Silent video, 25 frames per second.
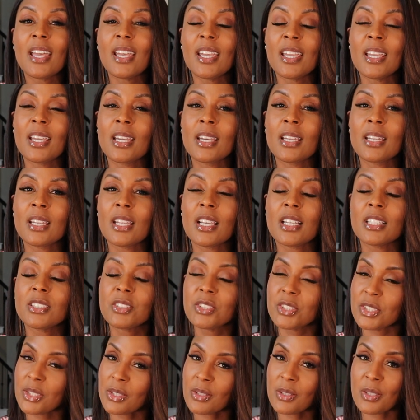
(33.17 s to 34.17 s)
and
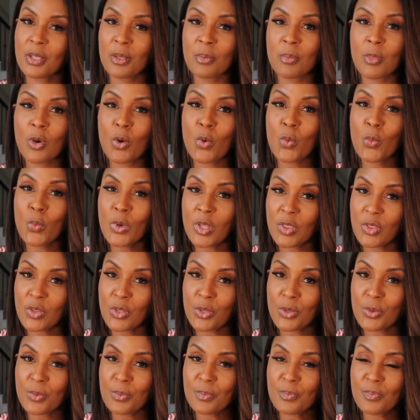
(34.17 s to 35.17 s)
share them with
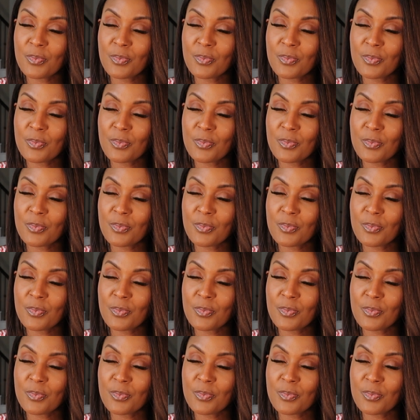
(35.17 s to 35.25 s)
you.